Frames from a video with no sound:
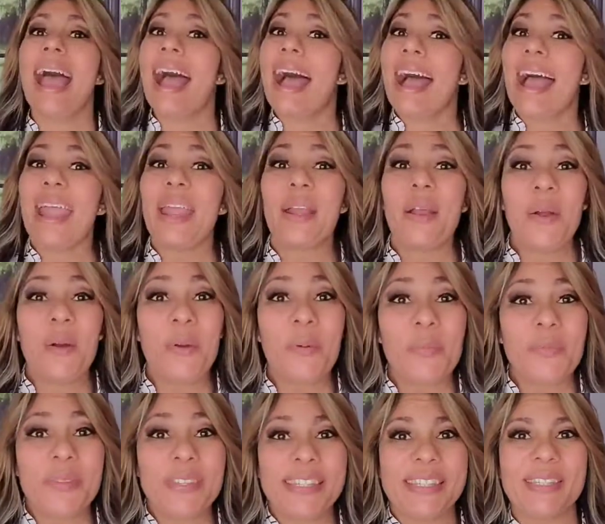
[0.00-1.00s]
I
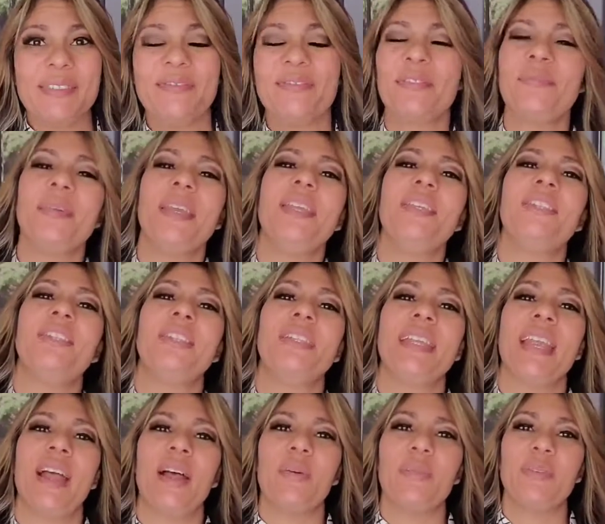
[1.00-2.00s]
hope this information
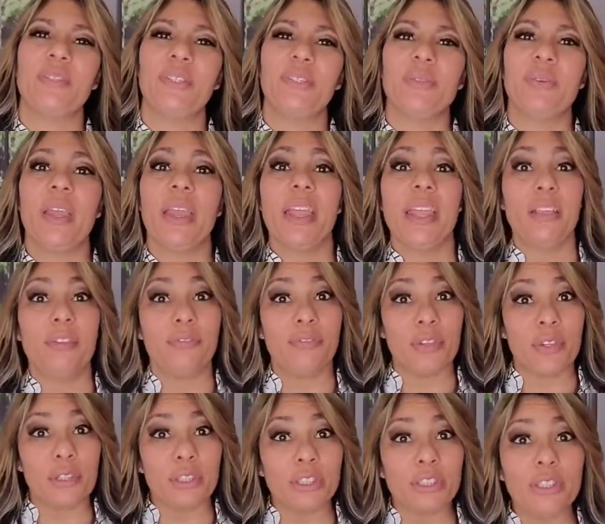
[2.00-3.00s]
helped you. If
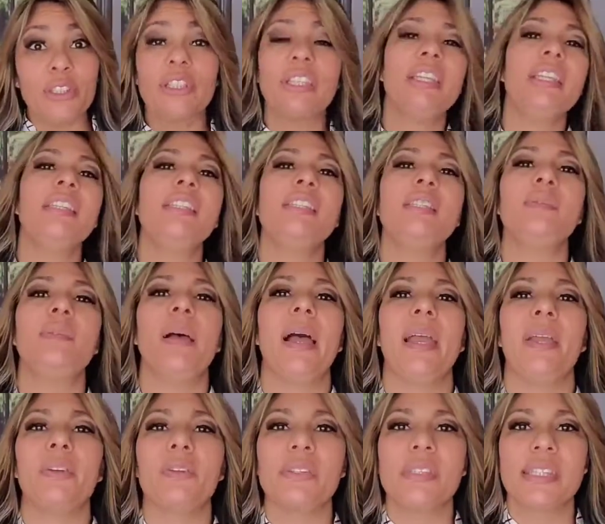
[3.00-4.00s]
you're looking to
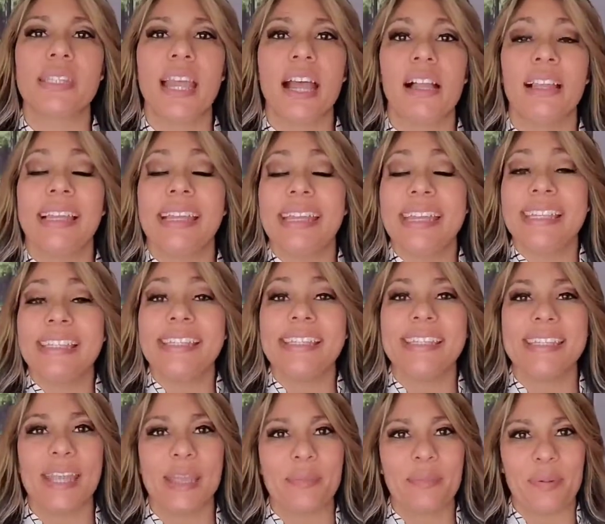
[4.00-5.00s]
buy or sell in the
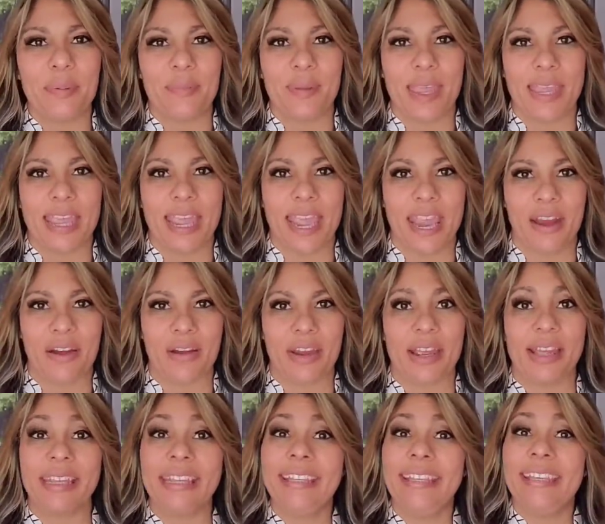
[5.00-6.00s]
Tampa Bay
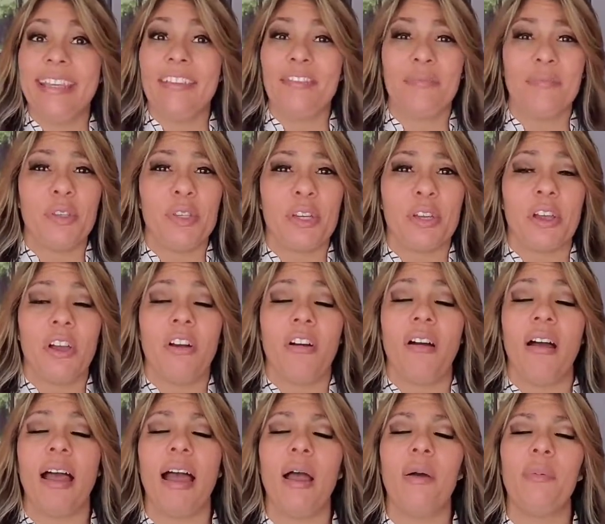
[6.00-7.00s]
area, give me a
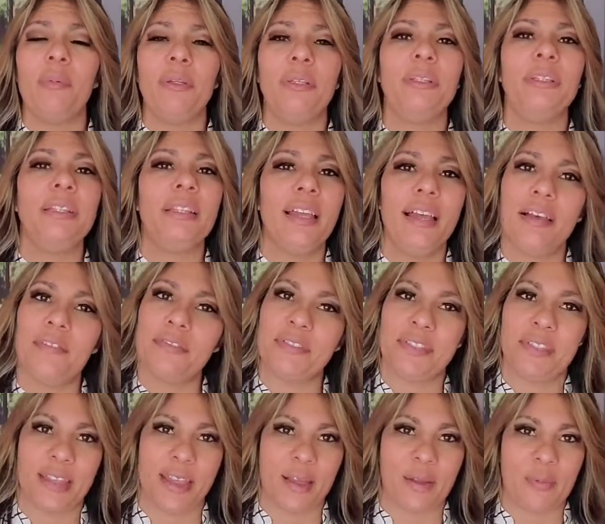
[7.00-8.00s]
call. I would love
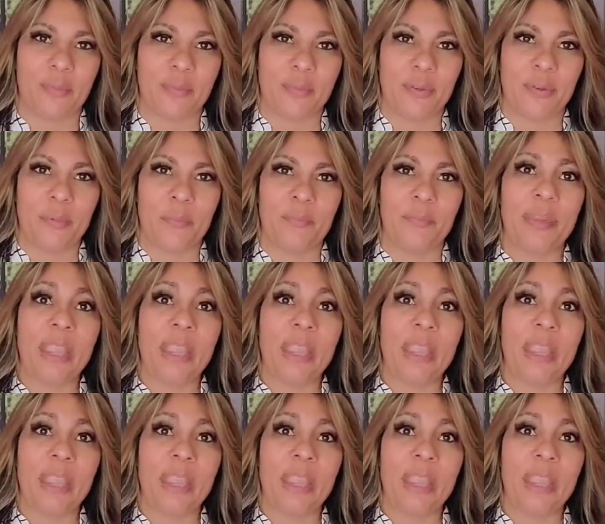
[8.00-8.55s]
to help you.